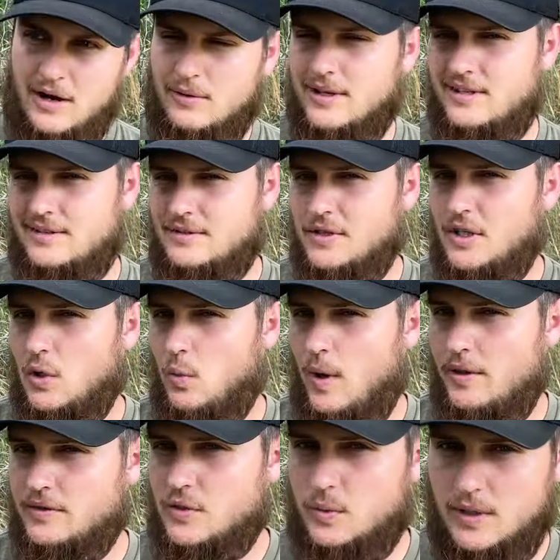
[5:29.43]
don't necessarily
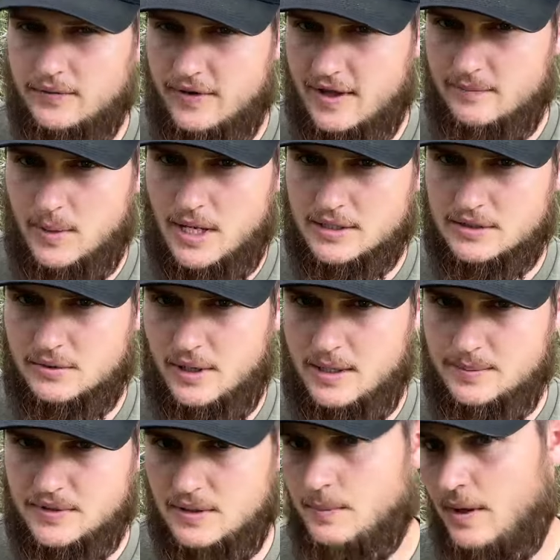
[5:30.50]
want 25 mock
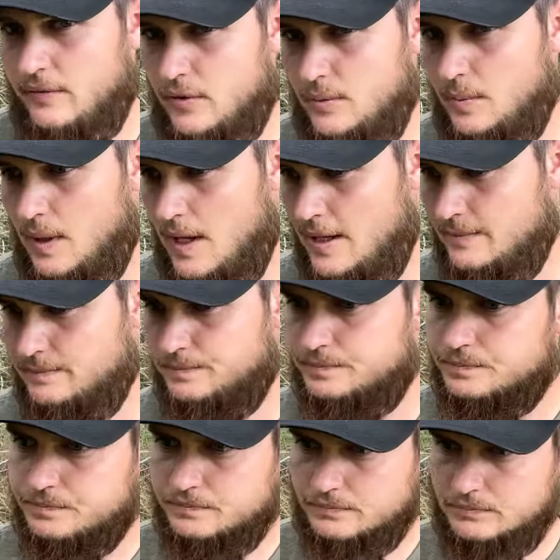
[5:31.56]
scrapes in my food plot.
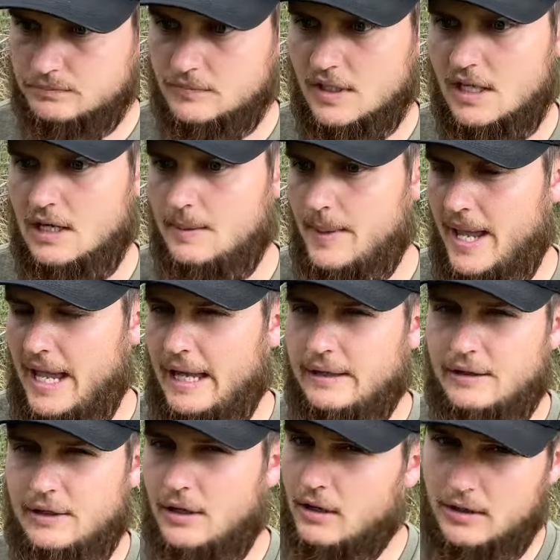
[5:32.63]
Um, a,
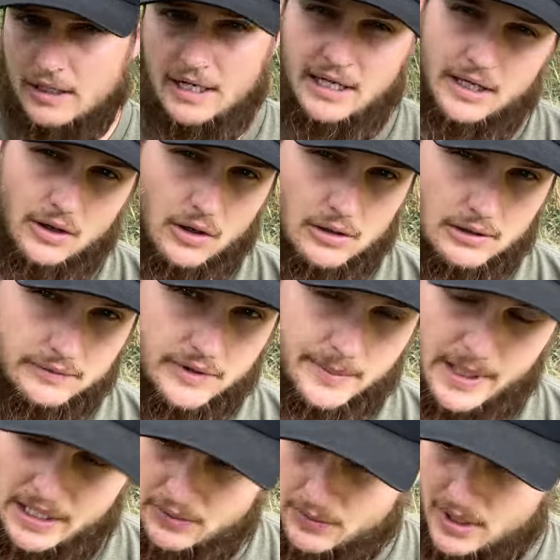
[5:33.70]
the deer aren't gonna hit all of them
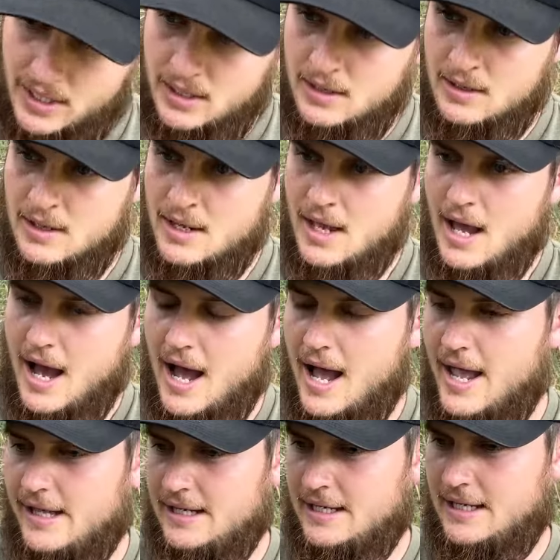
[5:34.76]
anyway.
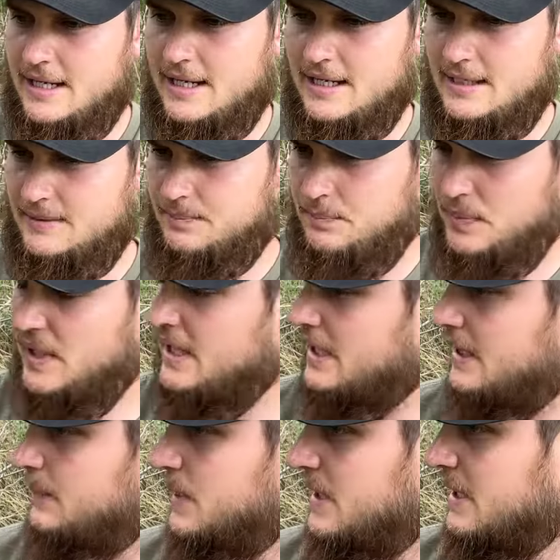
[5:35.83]
And
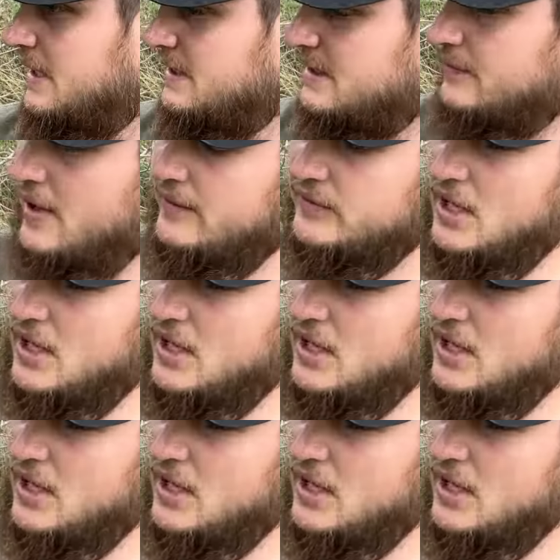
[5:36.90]
B, because if I've